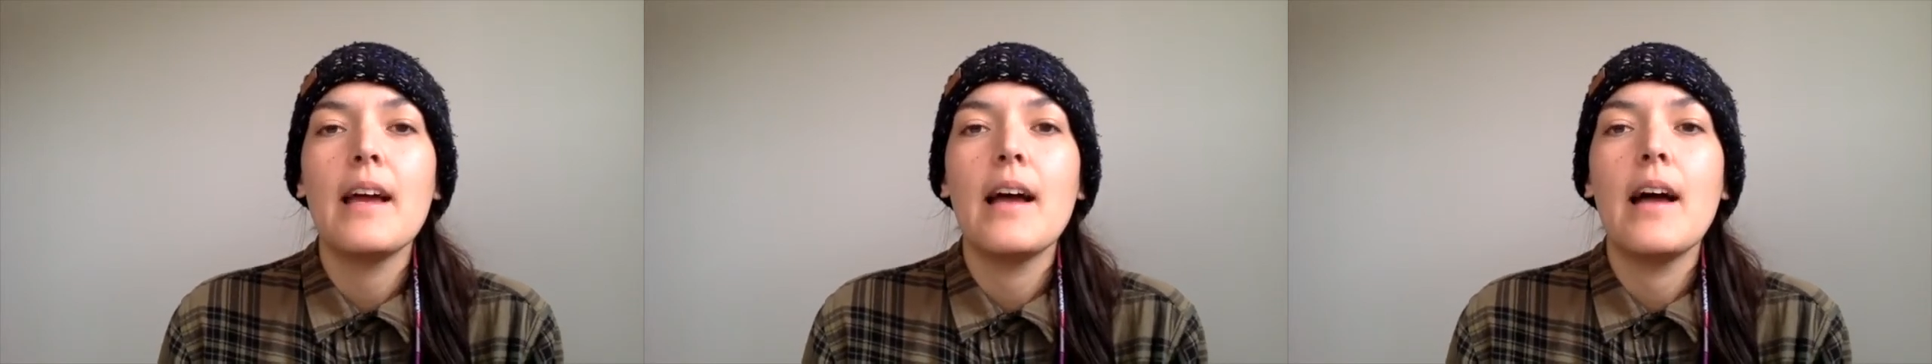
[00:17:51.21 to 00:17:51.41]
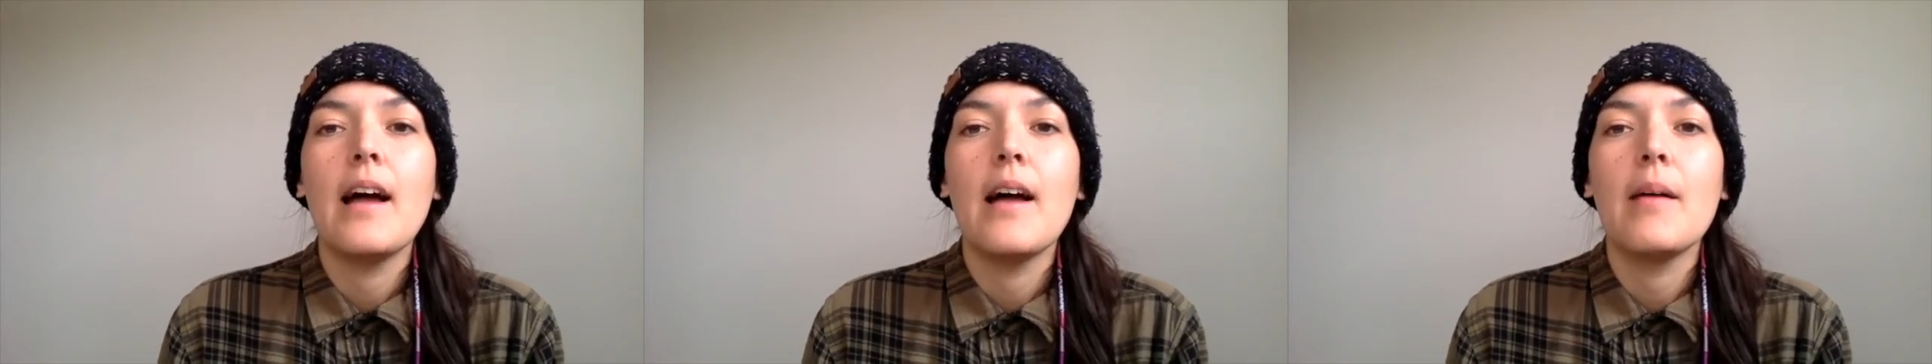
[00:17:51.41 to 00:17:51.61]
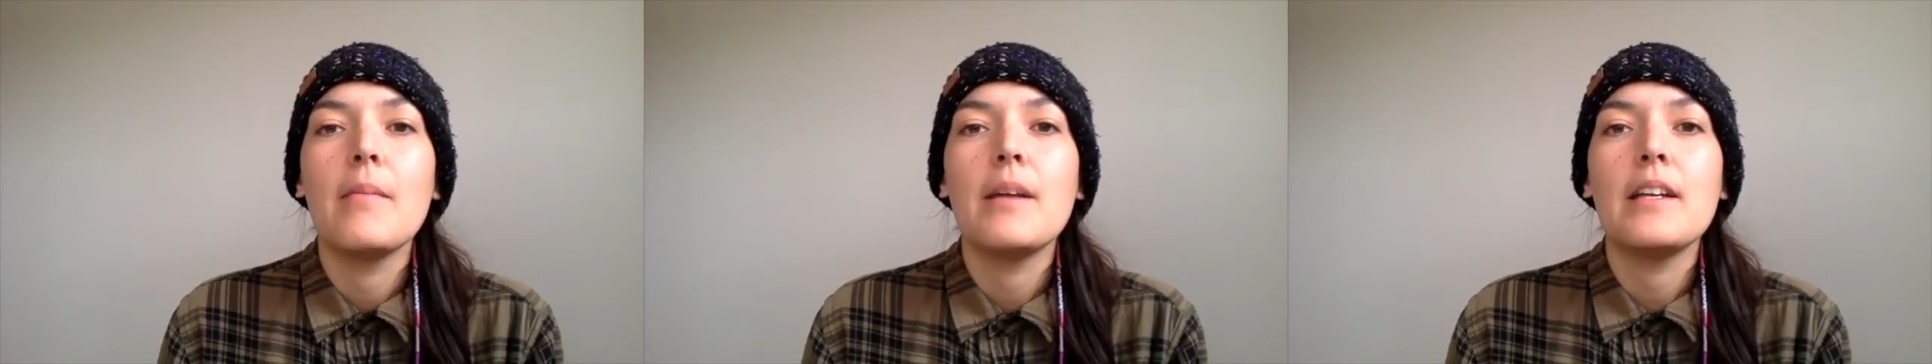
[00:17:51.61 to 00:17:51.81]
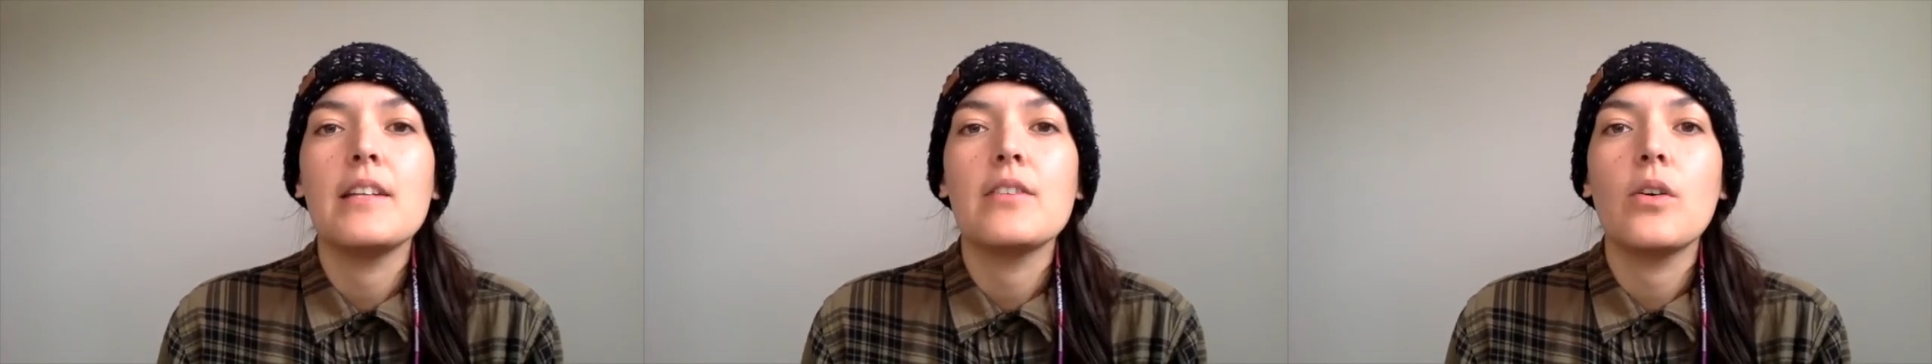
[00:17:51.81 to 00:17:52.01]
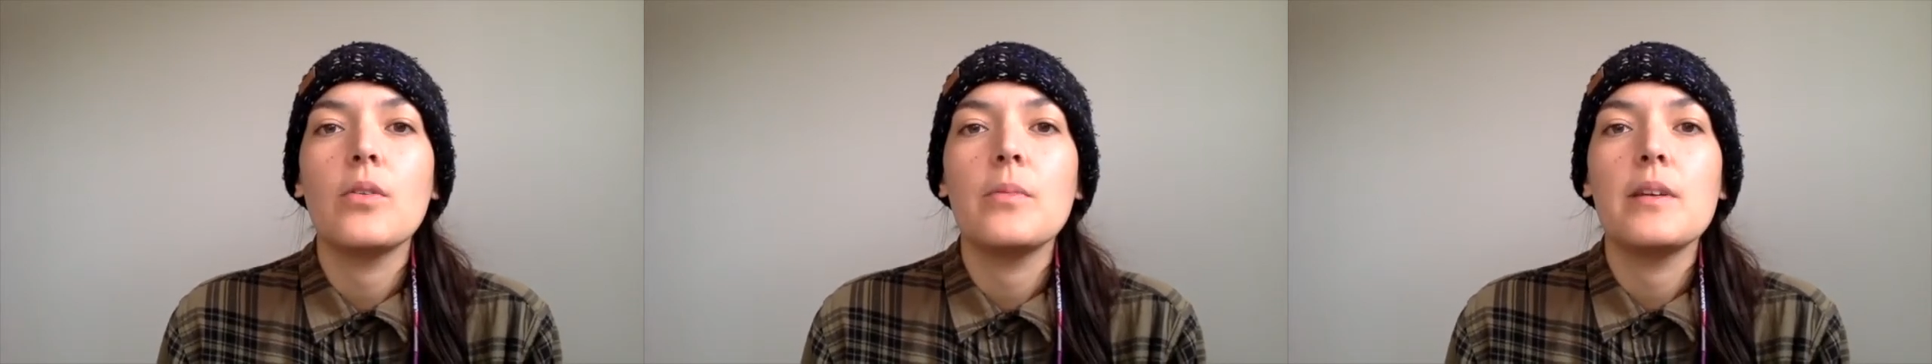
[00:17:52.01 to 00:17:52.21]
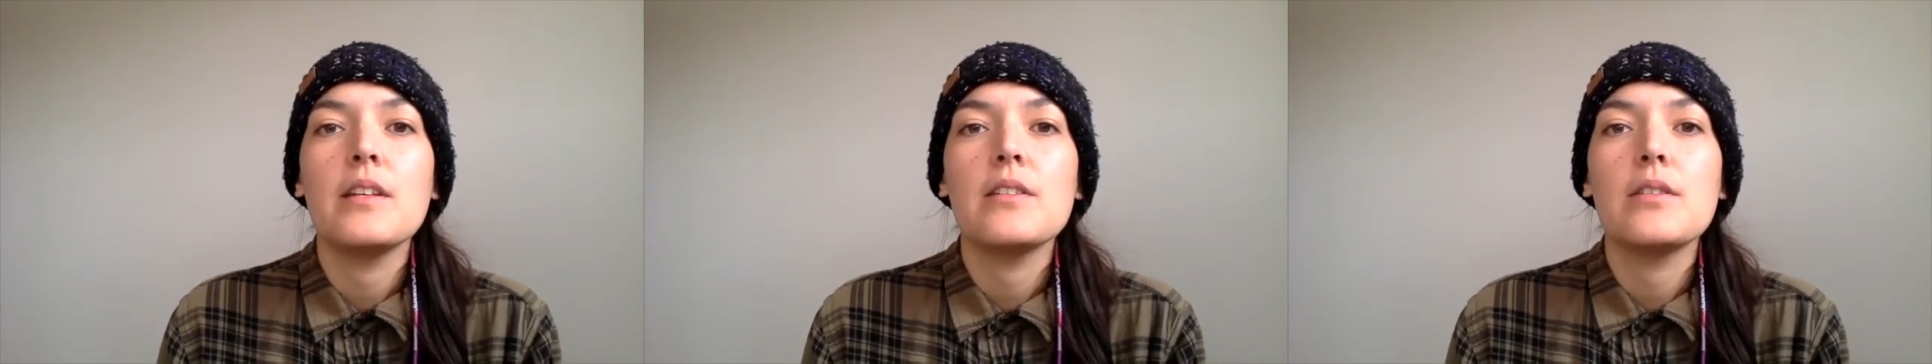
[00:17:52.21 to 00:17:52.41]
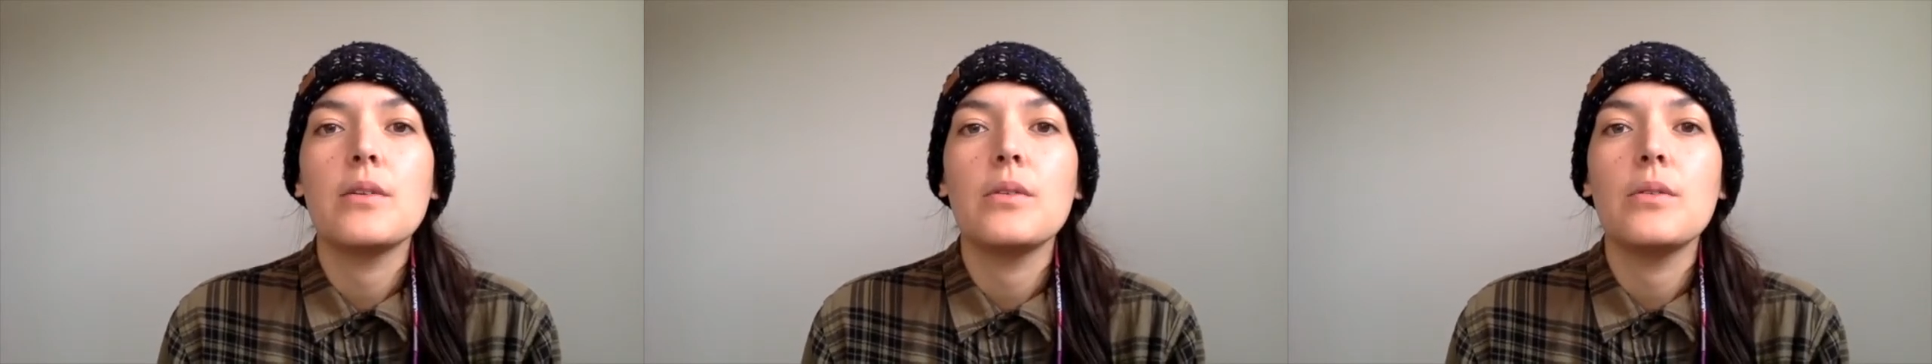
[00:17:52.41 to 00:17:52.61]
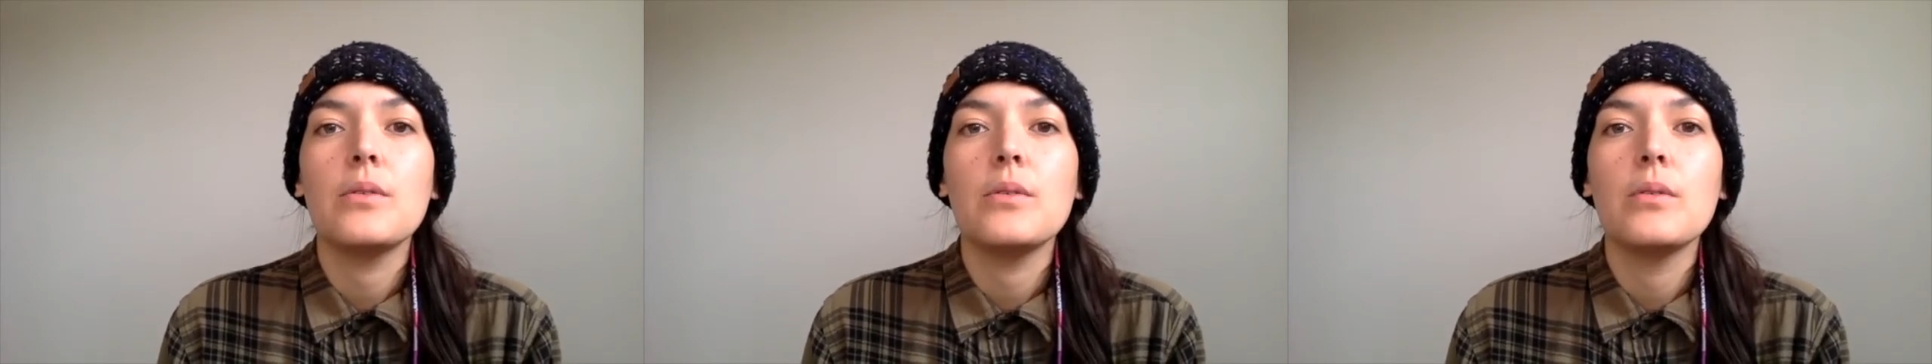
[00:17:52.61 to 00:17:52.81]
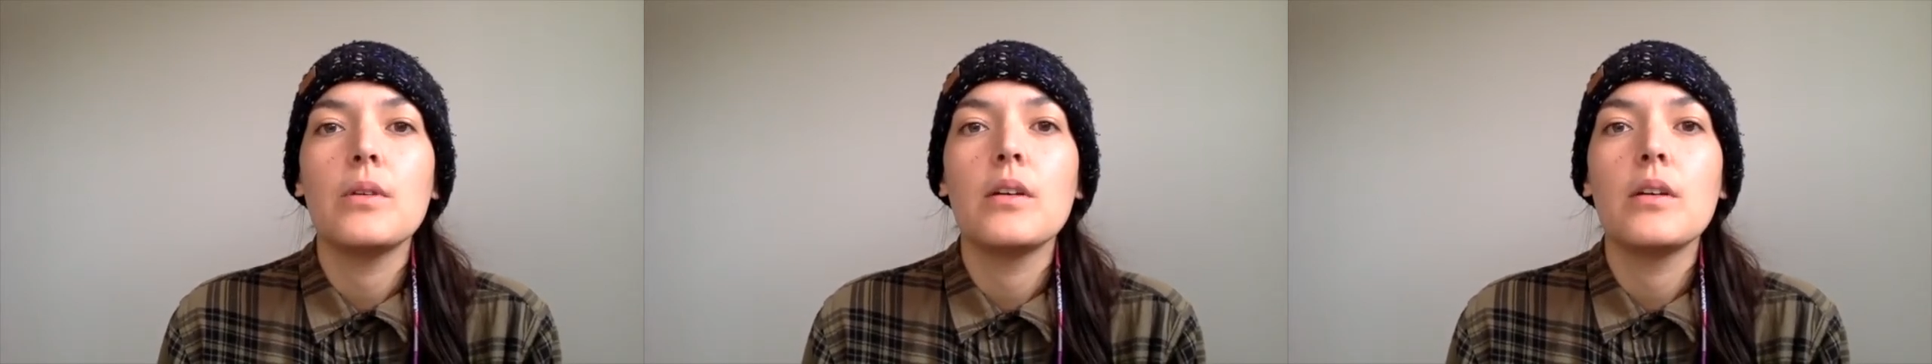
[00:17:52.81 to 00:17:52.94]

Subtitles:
and he told me to